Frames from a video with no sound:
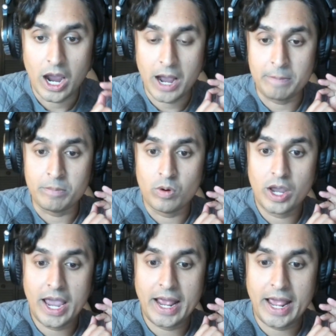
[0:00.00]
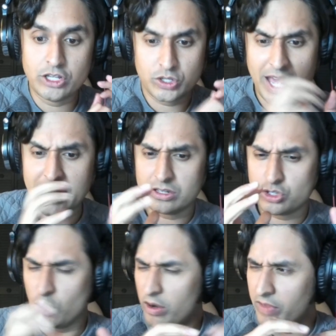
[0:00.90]
Um, and so
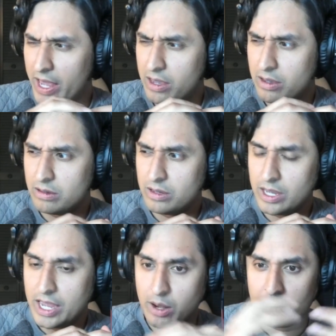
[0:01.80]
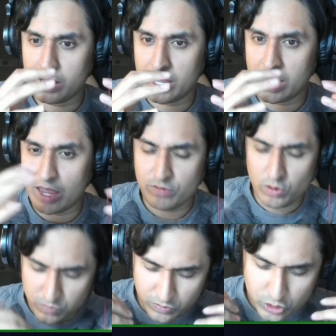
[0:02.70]
that sort of like in a,
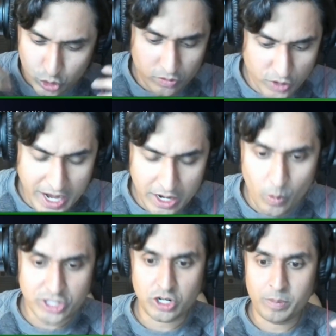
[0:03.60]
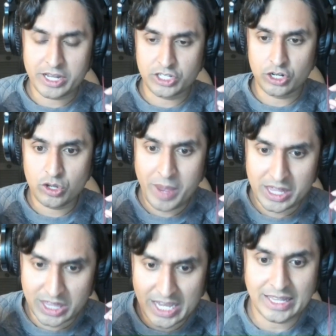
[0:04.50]
if you've sort of trained in Western medicine, you
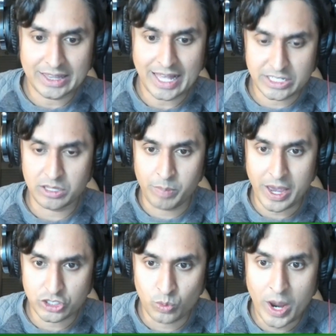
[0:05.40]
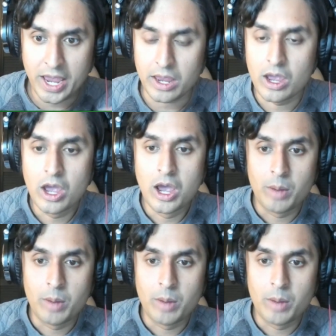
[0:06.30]
may think that that's the best way.